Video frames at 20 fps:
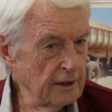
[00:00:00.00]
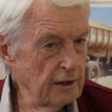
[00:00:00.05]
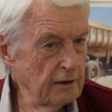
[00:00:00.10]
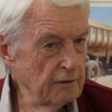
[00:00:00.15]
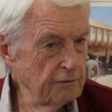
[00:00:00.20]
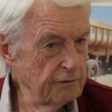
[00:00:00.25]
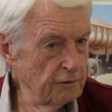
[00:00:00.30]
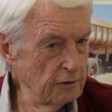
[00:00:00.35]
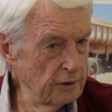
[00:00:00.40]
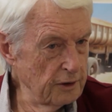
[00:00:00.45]

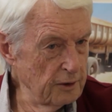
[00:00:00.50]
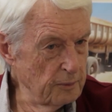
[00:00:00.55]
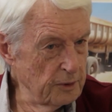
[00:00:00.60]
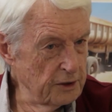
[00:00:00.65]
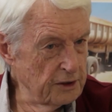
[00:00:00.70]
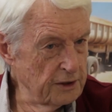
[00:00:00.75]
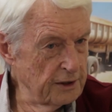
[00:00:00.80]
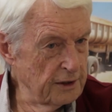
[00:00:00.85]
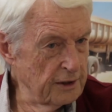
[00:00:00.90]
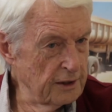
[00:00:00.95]
for the
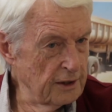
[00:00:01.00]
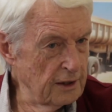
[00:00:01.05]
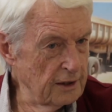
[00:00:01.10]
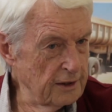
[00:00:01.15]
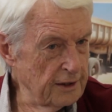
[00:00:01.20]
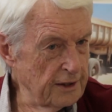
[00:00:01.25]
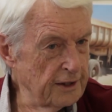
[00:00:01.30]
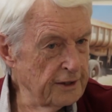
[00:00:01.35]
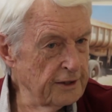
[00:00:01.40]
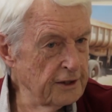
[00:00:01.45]
material.
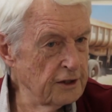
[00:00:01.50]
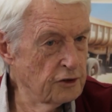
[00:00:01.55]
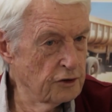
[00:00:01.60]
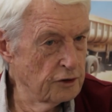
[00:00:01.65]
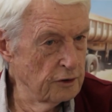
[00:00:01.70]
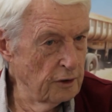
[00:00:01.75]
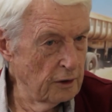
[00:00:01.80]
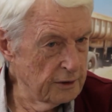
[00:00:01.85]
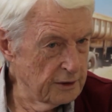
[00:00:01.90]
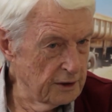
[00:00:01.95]
It is
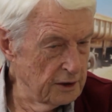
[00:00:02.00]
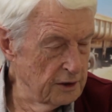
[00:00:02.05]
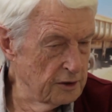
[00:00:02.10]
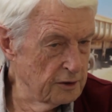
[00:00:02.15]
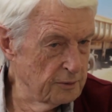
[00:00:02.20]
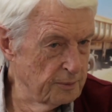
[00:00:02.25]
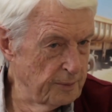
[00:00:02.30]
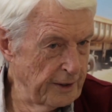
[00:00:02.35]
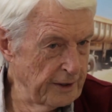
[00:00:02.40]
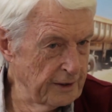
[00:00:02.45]
not in
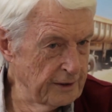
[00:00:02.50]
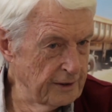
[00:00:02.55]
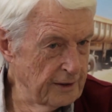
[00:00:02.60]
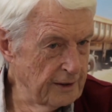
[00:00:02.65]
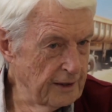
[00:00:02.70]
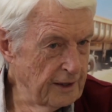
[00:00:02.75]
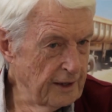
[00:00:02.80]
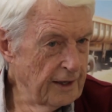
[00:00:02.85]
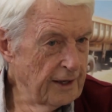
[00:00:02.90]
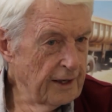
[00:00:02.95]
spec.
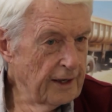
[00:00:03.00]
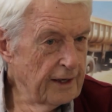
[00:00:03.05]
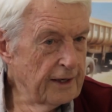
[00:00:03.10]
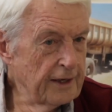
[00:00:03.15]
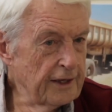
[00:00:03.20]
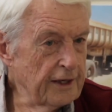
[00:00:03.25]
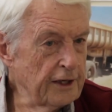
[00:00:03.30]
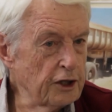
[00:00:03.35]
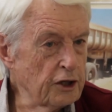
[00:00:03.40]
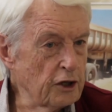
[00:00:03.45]

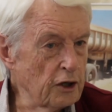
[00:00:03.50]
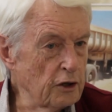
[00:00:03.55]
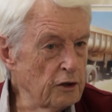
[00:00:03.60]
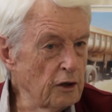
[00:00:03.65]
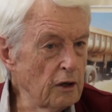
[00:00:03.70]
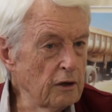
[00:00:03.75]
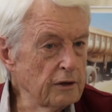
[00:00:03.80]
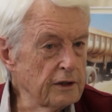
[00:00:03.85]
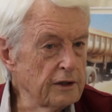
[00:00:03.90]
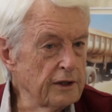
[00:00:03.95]
He
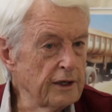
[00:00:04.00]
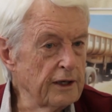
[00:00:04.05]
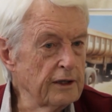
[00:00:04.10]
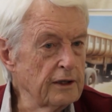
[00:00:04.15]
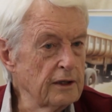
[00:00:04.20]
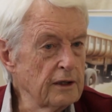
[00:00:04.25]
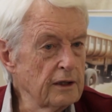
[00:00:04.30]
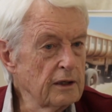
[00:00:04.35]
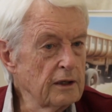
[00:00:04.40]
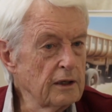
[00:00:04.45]
cannot
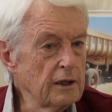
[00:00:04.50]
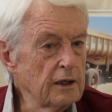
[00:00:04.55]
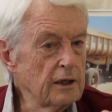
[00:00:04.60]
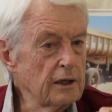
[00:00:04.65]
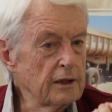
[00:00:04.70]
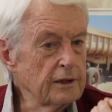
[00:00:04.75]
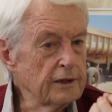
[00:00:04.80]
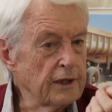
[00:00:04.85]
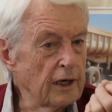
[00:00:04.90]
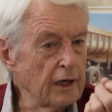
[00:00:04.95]
then
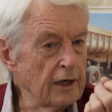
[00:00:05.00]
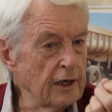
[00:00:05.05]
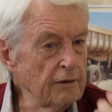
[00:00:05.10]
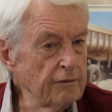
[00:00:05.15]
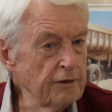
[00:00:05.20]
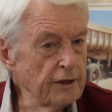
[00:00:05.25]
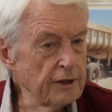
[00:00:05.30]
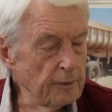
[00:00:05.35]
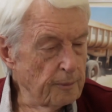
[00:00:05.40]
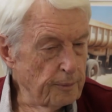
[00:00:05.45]

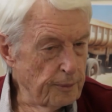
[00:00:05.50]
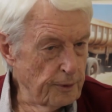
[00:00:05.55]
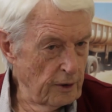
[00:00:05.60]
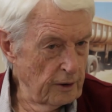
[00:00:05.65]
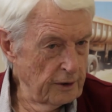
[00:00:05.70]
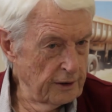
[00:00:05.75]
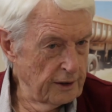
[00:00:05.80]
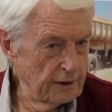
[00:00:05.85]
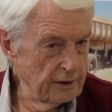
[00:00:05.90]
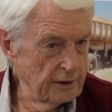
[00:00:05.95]
deliver the
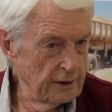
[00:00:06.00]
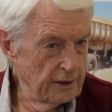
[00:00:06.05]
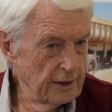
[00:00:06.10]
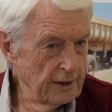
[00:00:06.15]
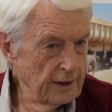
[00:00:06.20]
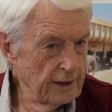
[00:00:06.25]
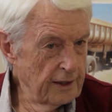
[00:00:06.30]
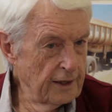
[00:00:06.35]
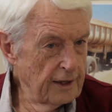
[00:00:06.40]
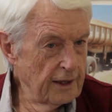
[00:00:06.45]
product,
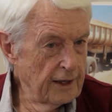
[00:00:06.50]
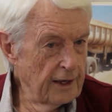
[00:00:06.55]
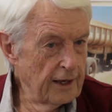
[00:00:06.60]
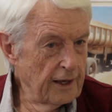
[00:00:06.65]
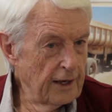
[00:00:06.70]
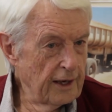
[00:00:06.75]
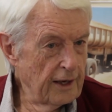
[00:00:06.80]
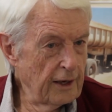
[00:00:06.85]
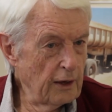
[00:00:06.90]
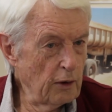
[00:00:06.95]

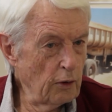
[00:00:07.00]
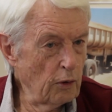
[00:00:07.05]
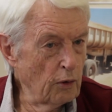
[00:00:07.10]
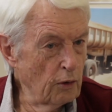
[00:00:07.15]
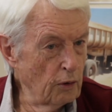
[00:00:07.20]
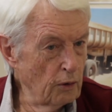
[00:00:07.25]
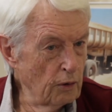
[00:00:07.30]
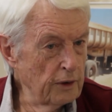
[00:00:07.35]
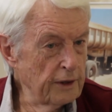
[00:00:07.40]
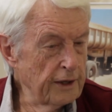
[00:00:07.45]

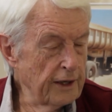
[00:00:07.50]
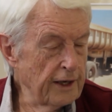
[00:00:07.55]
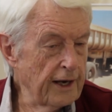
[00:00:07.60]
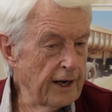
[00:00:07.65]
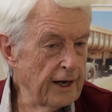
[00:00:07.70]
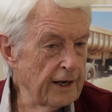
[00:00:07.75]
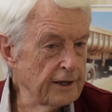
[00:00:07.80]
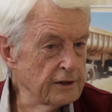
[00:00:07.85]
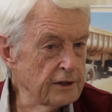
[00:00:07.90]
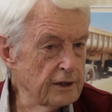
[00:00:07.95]
or he
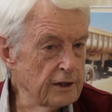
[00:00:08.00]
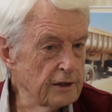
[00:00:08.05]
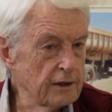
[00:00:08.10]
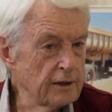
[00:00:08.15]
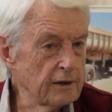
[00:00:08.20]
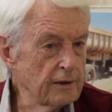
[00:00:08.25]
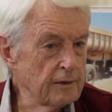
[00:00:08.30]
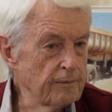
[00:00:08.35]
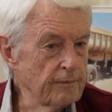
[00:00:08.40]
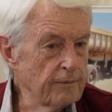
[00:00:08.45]
has
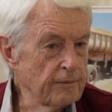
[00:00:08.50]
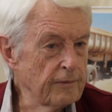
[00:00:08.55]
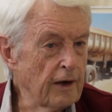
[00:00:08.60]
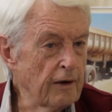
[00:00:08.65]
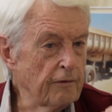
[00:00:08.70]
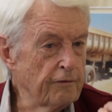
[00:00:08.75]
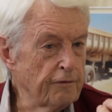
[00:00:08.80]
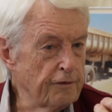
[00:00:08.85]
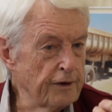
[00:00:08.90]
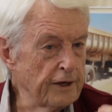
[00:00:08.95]
a
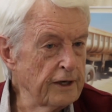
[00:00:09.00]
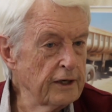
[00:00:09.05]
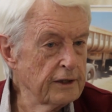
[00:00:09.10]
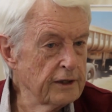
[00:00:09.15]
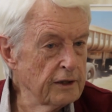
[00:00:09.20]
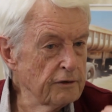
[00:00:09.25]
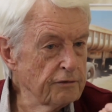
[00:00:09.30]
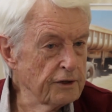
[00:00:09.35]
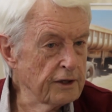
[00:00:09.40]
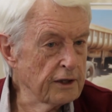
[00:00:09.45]
very
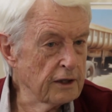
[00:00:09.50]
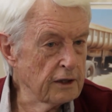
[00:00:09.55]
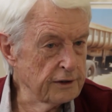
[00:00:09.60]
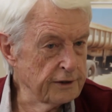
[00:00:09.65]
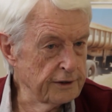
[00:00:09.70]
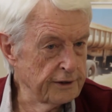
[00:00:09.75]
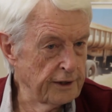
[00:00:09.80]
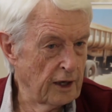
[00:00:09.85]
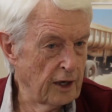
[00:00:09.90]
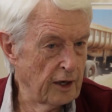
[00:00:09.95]
difficult
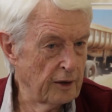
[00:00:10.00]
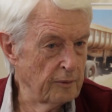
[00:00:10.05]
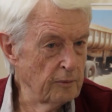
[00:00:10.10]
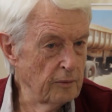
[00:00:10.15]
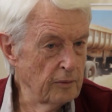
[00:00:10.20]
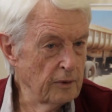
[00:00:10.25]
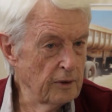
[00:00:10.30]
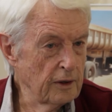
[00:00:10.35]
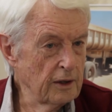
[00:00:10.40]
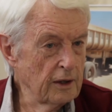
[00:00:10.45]

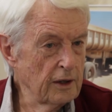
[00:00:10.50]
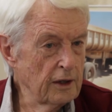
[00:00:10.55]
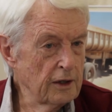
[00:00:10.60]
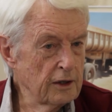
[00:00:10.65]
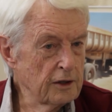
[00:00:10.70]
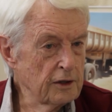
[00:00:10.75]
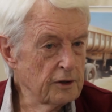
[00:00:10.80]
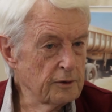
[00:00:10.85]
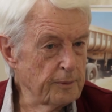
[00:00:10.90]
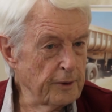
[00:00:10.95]
time,
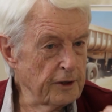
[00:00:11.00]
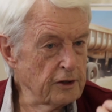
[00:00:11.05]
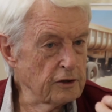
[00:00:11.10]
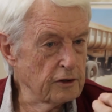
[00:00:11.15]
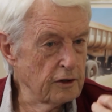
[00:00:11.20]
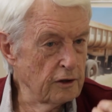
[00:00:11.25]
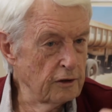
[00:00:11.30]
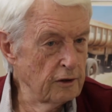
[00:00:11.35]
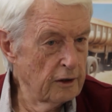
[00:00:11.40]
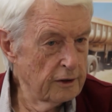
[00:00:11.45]
spends
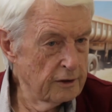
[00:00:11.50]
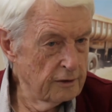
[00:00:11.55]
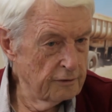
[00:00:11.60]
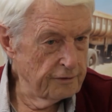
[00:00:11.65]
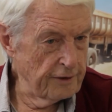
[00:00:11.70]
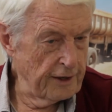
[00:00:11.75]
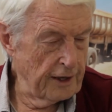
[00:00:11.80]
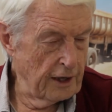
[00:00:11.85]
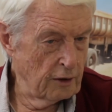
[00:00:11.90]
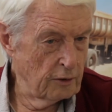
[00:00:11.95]
a lot of
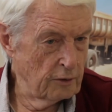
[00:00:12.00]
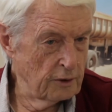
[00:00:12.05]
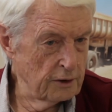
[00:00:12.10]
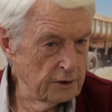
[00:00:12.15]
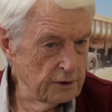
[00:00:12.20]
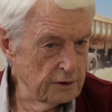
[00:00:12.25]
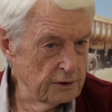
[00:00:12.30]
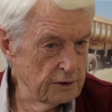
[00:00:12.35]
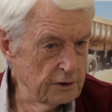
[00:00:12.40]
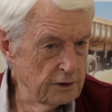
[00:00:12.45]

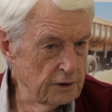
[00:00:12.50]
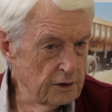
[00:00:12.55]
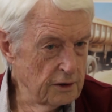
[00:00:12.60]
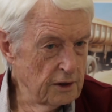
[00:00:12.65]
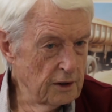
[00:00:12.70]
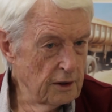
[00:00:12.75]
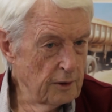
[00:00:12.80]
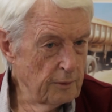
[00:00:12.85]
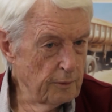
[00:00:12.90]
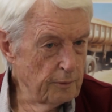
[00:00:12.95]
hours
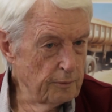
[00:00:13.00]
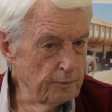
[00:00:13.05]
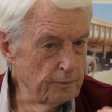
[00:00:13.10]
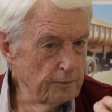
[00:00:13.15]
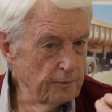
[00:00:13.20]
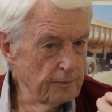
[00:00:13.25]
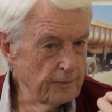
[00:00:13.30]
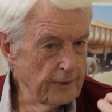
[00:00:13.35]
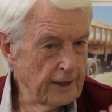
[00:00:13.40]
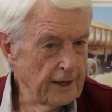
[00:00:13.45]

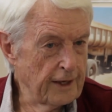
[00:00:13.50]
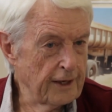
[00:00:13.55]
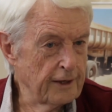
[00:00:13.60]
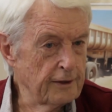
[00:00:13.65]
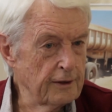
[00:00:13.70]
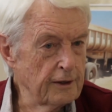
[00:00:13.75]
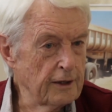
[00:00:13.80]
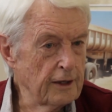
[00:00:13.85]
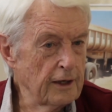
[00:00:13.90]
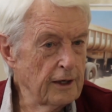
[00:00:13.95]

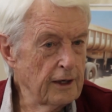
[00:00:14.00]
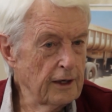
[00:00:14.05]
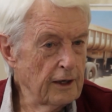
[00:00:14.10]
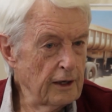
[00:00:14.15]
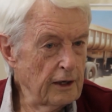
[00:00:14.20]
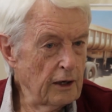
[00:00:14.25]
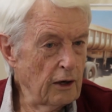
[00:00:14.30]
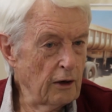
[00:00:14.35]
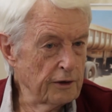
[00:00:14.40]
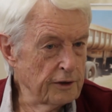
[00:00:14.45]
and
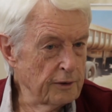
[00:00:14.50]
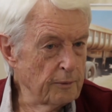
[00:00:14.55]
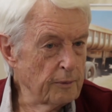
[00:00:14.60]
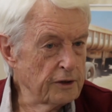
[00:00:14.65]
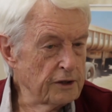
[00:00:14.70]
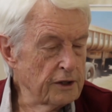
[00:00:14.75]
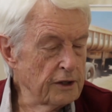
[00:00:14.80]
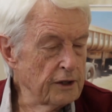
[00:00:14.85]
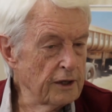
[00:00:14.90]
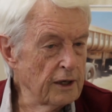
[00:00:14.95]
on the
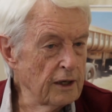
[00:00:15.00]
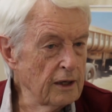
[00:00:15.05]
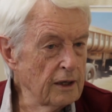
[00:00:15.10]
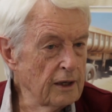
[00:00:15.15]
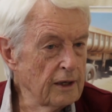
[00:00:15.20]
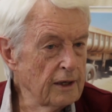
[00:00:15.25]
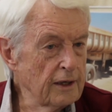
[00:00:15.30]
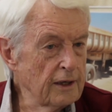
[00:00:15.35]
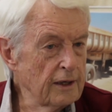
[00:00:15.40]
material.